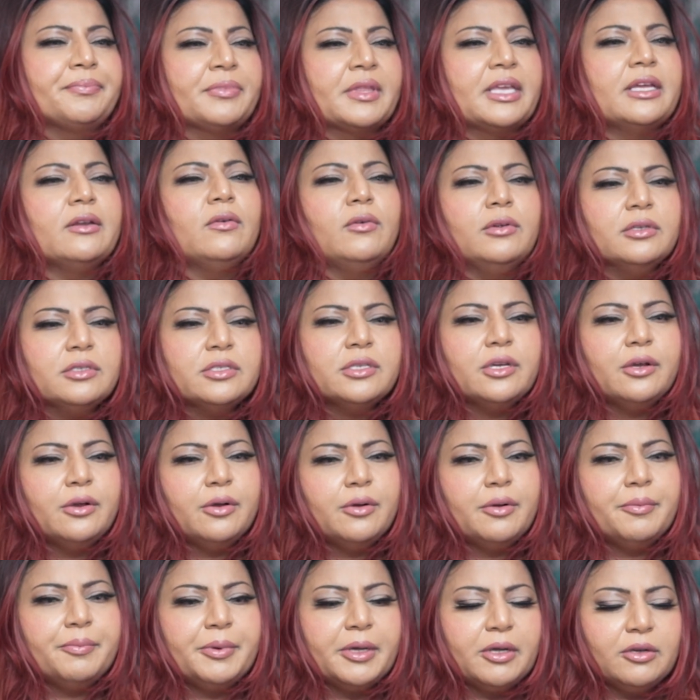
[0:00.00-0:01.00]
It
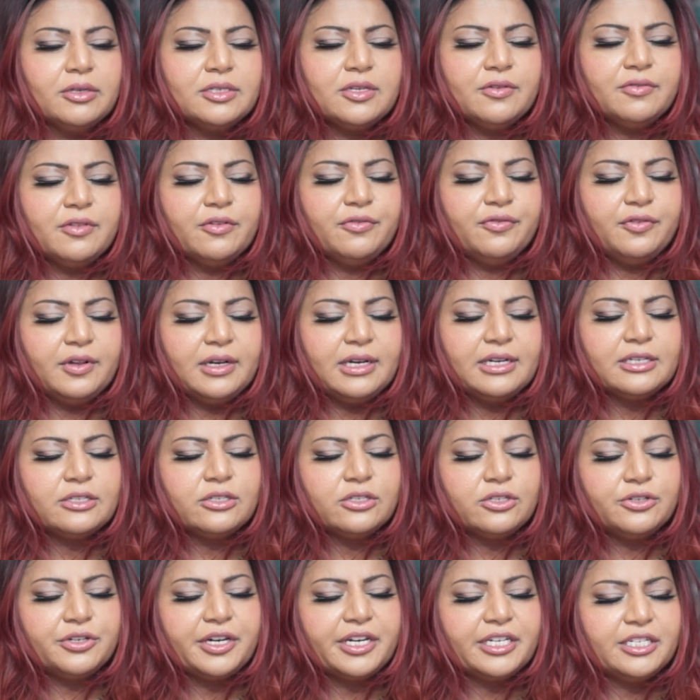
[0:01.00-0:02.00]
also, because of the filler
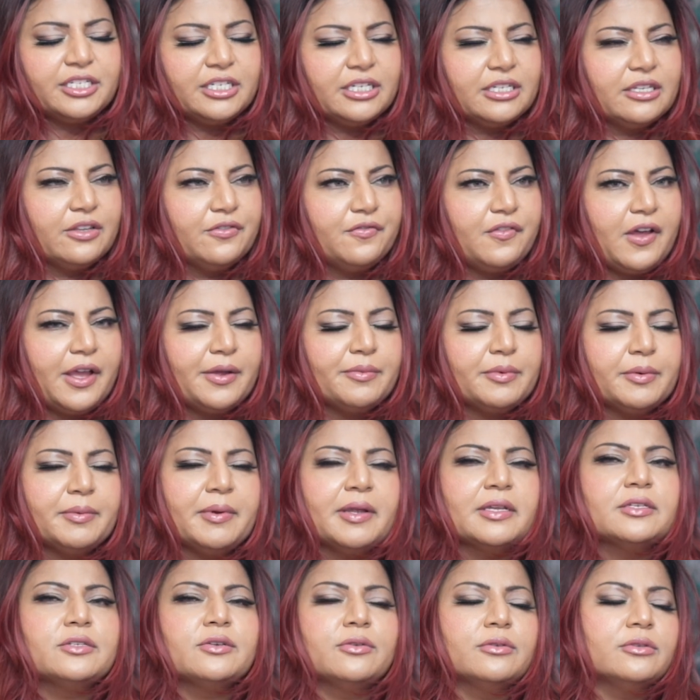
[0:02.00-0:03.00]
stretching the
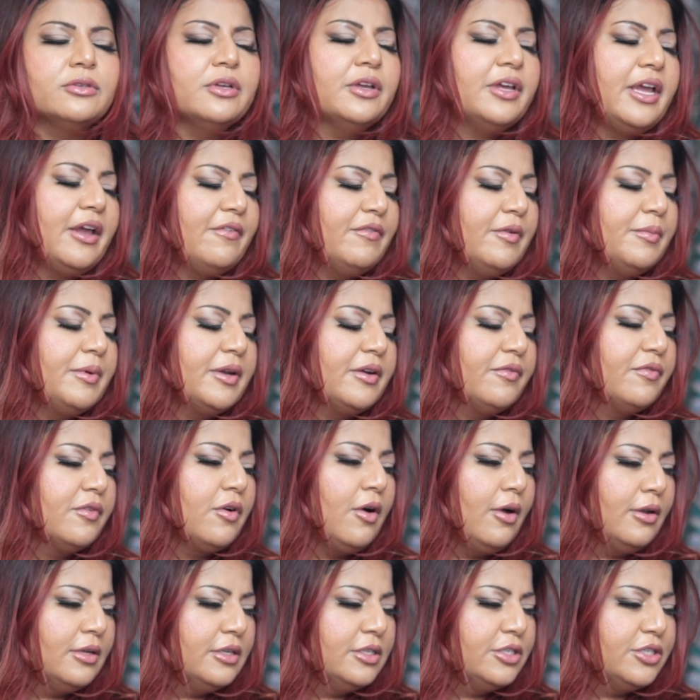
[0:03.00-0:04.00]
fibroblasts, you also have a bit of
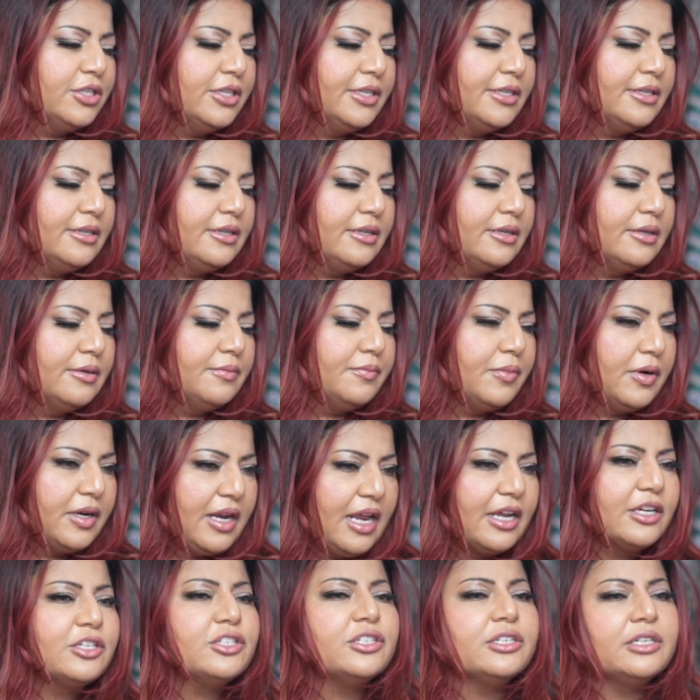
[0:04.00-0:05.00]
collagen
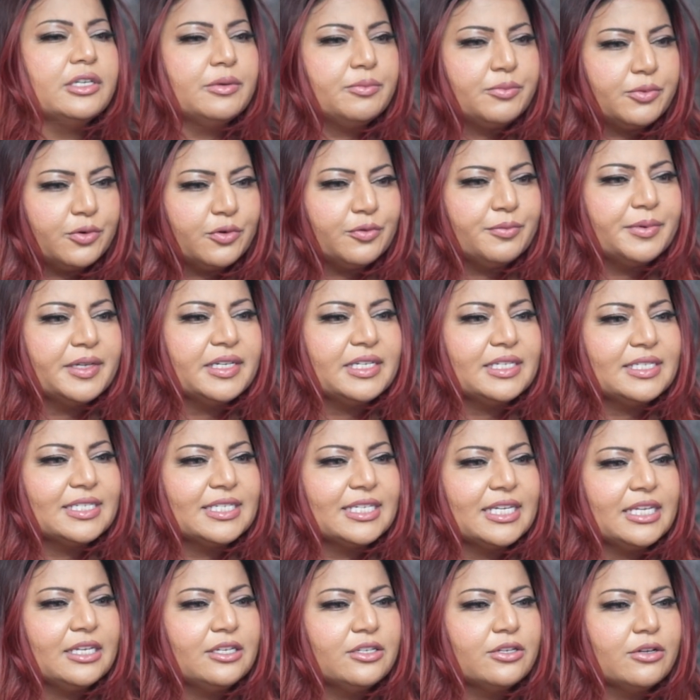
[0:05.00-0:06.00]
production improvement in
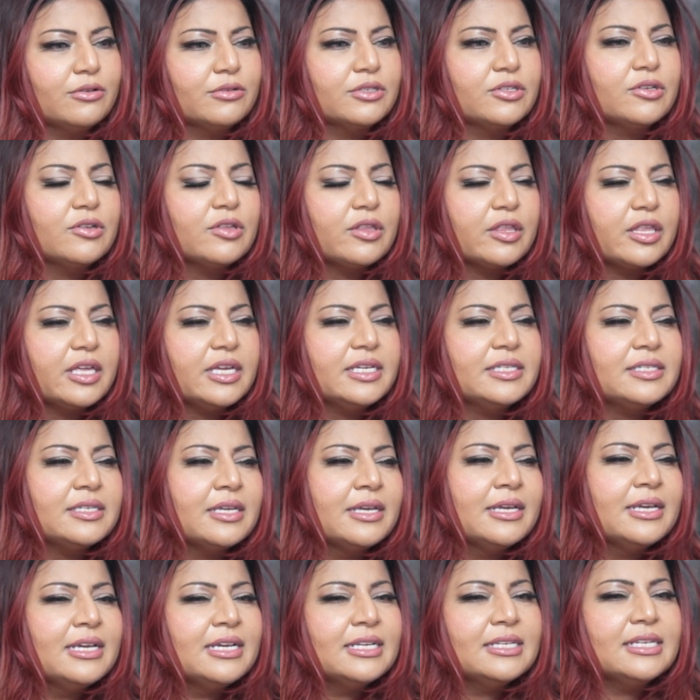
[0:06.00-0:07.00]
skin tone. So this
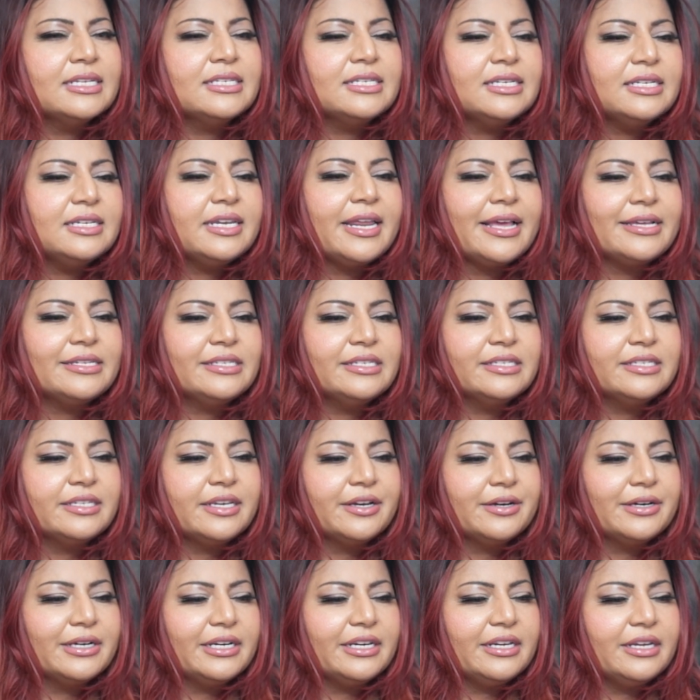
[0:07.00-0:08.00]
doesn't
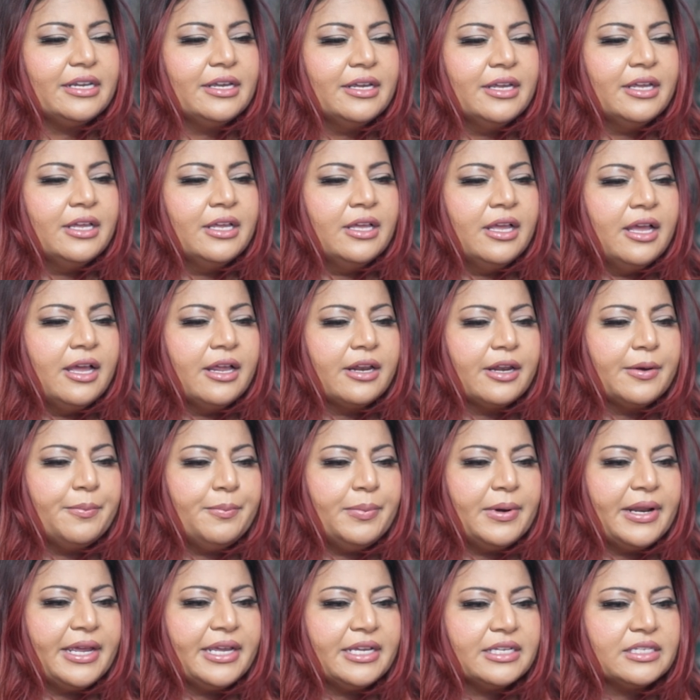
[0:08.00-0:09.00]
necessarily
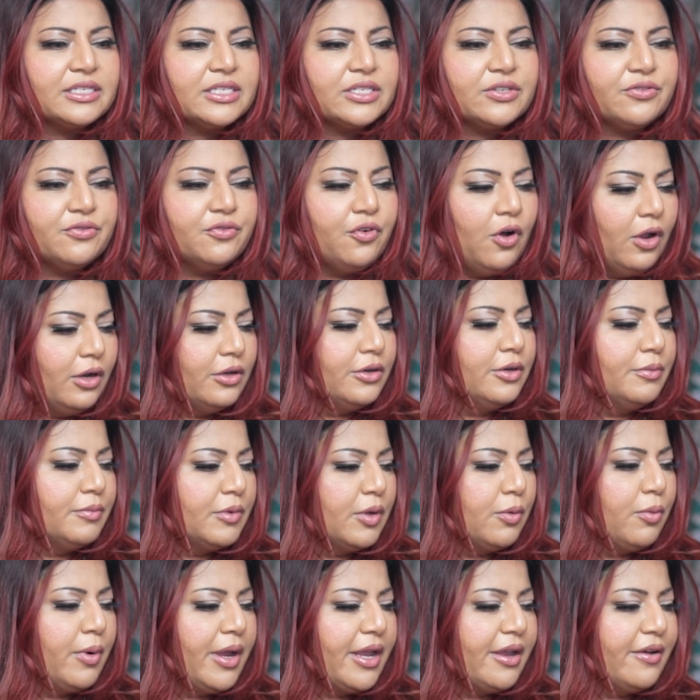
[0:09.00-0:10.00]
replace volume
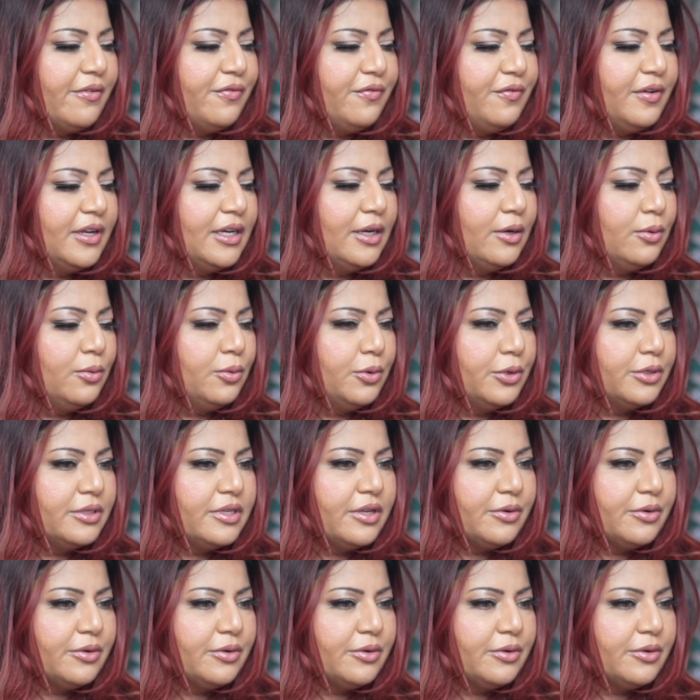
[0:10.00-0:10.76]
the way a filler would.